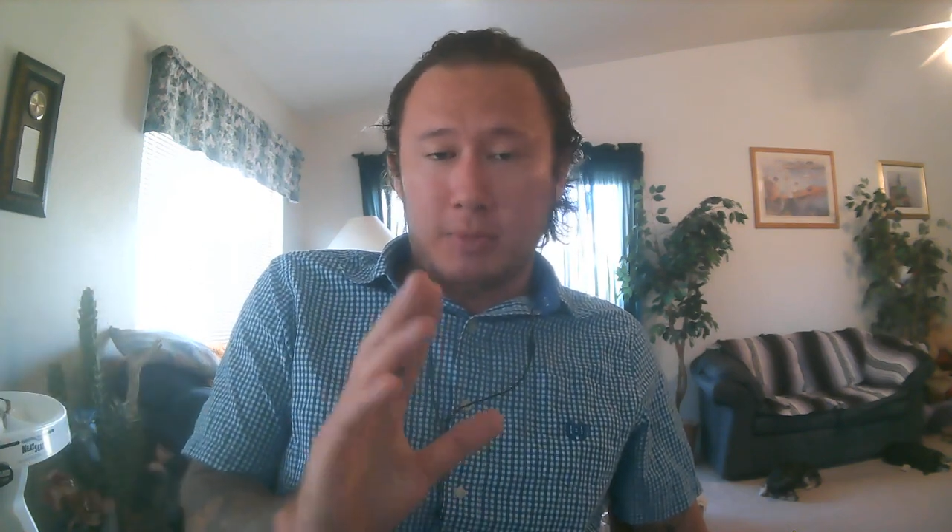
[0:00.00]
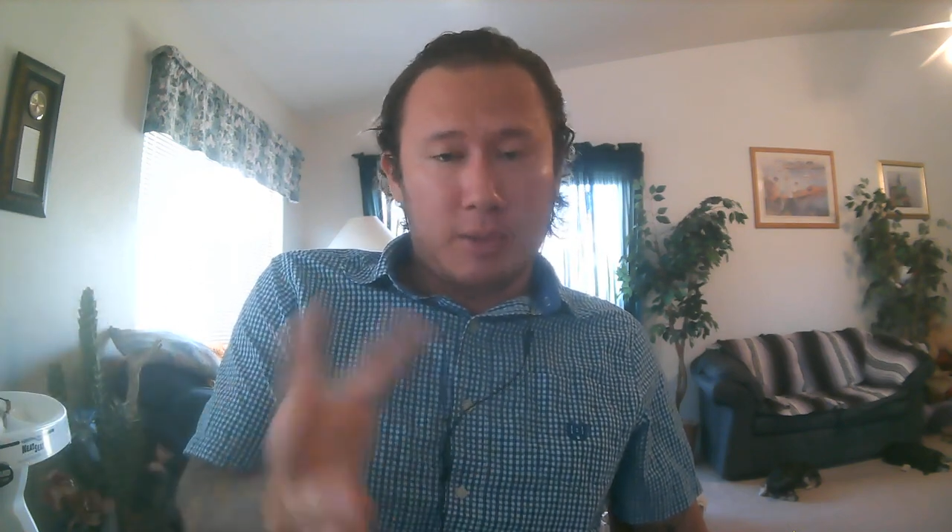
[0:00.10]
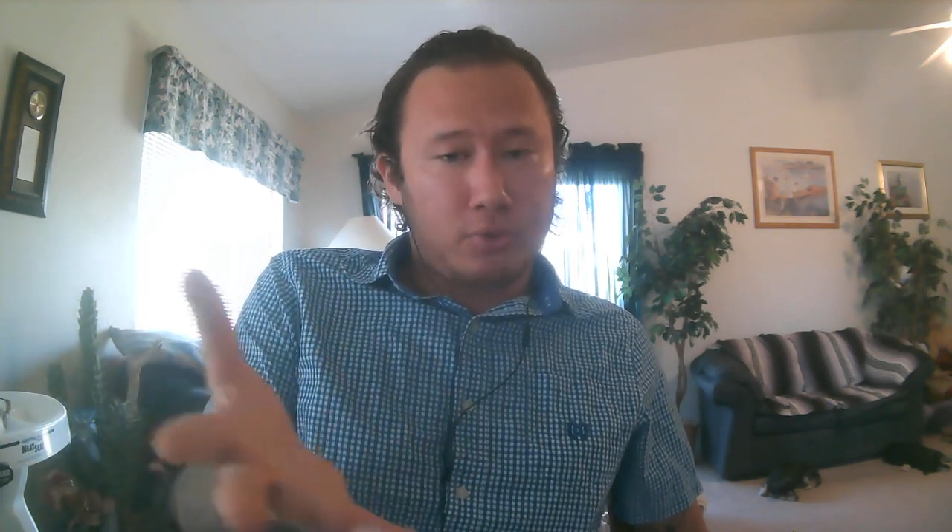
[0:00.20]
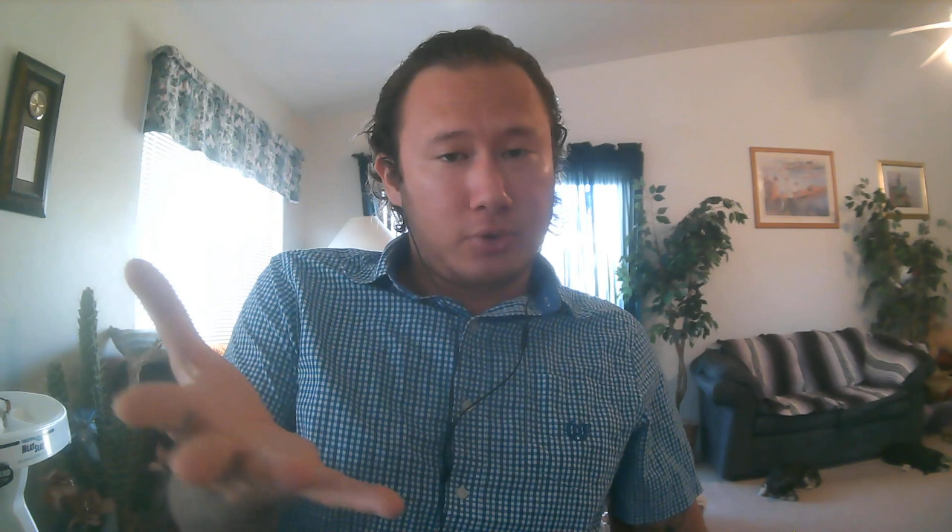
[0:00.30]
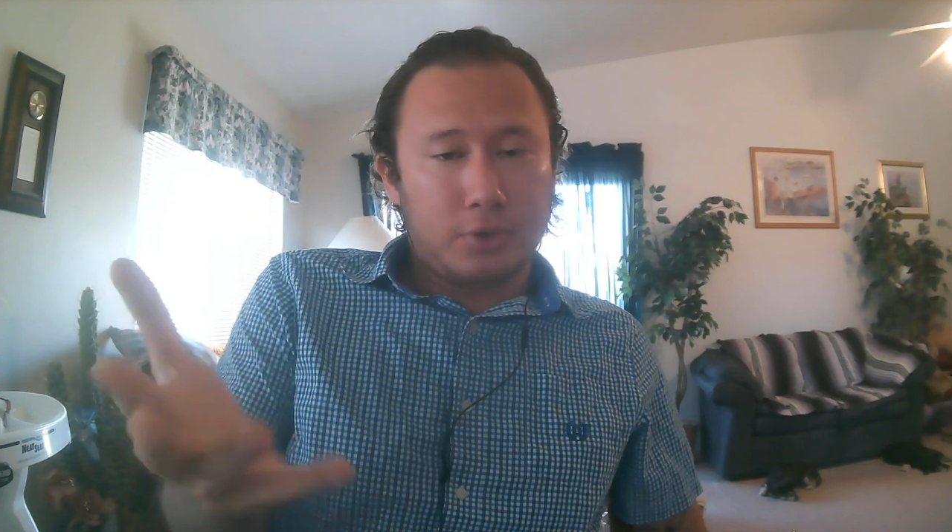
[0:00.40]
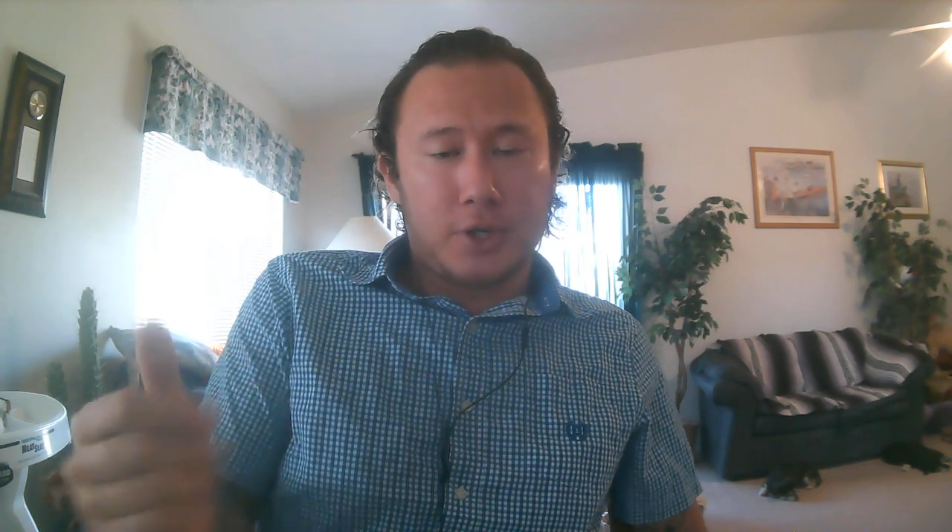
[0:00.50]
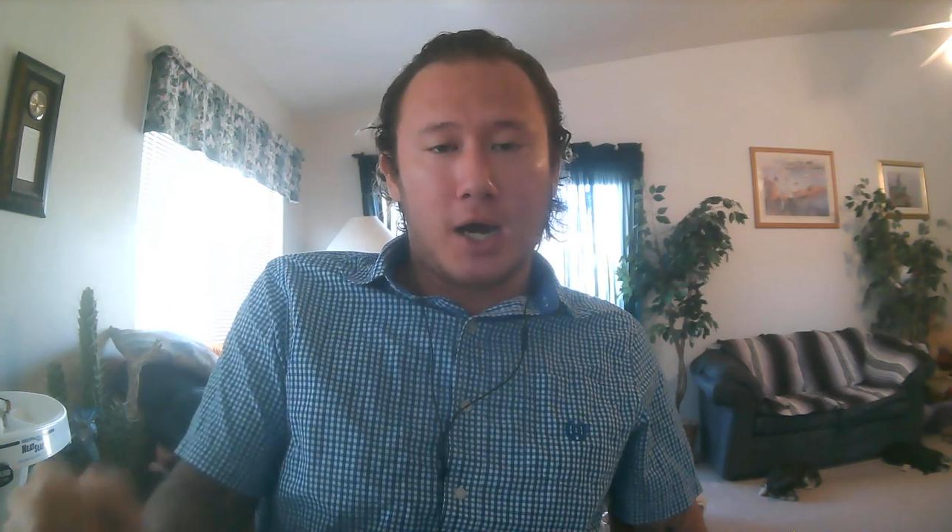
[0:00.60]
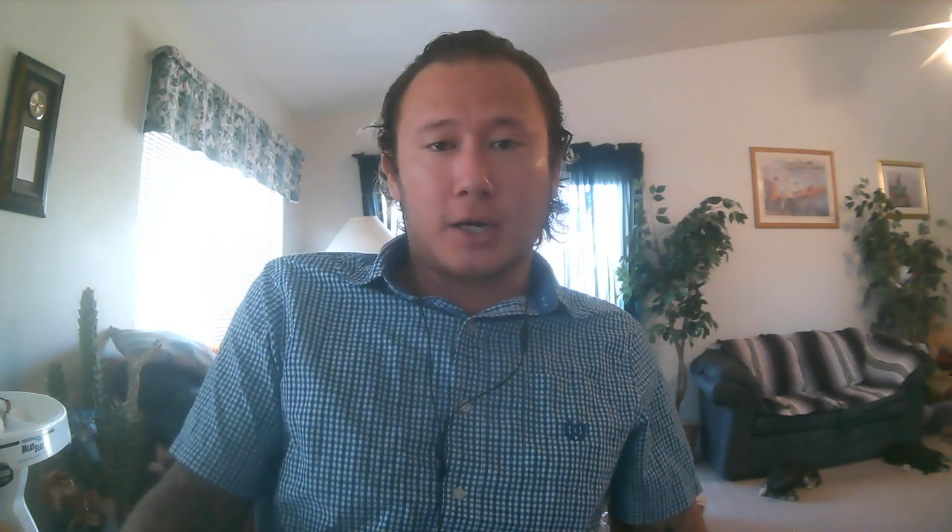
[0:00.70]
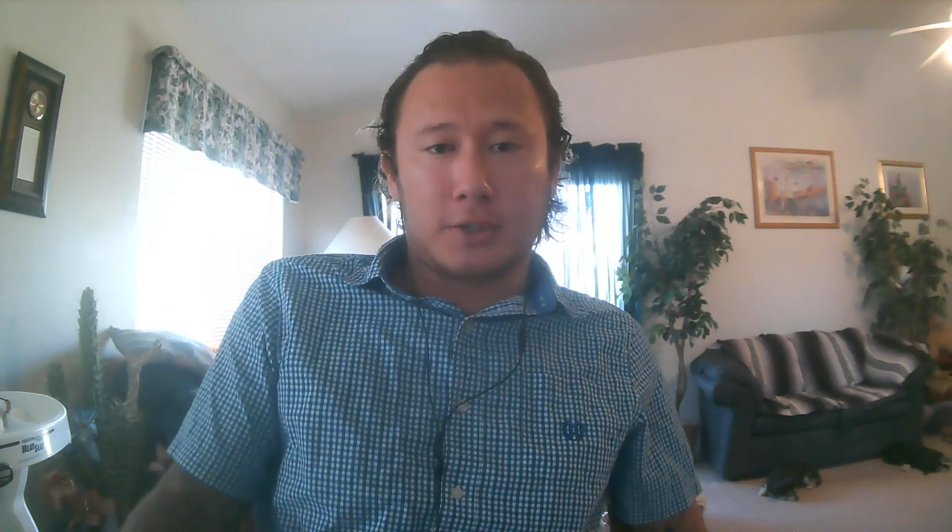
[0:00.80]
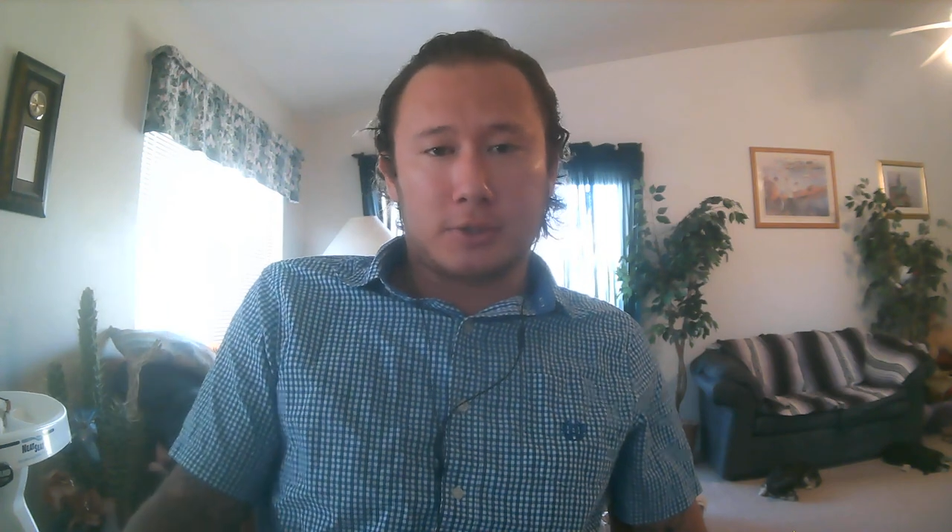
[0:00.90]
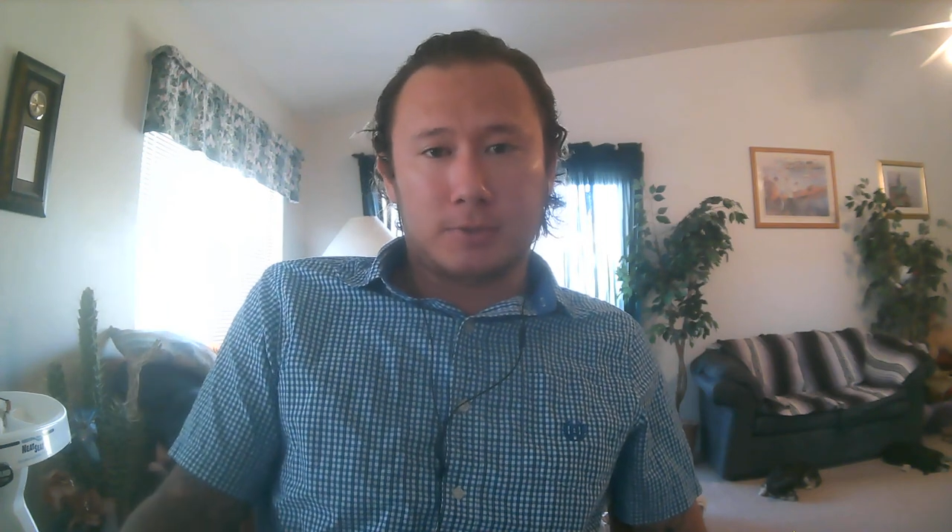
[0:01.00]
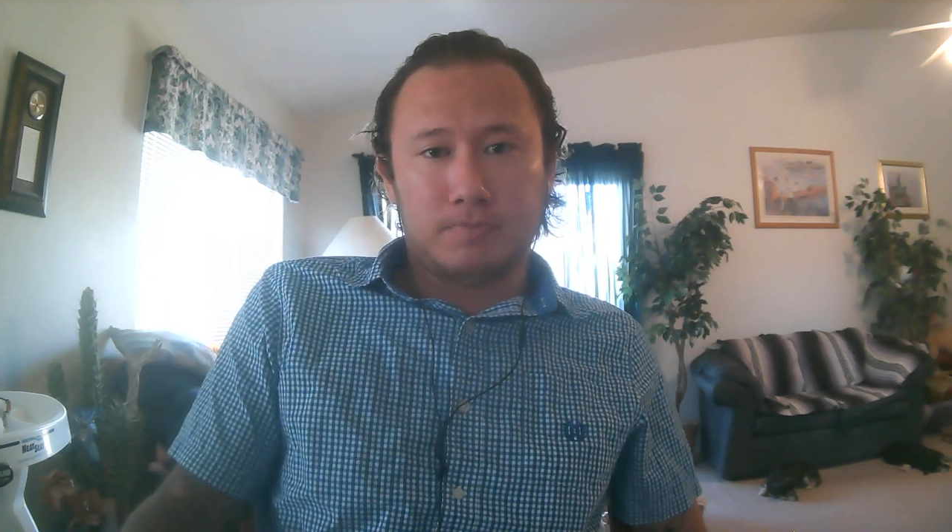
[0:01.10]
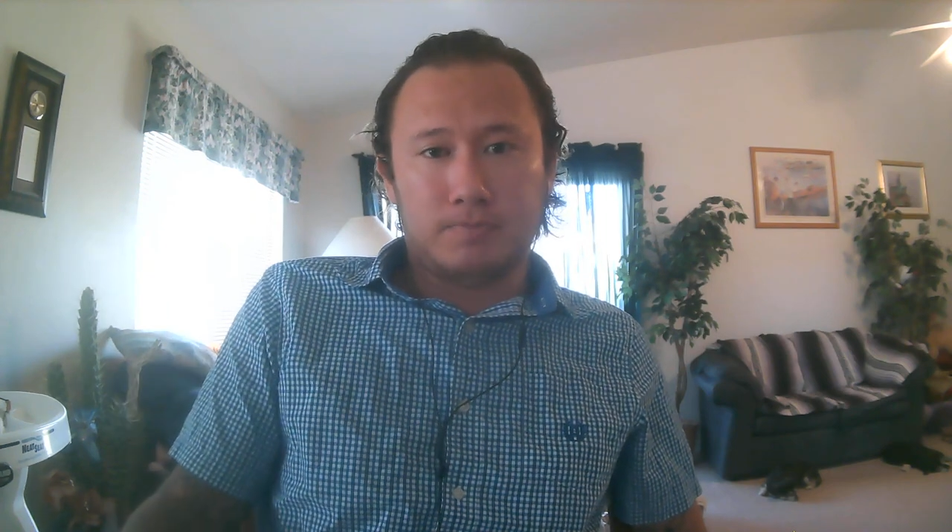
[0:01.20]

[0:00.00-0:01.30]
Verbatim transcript: to be brutally honest,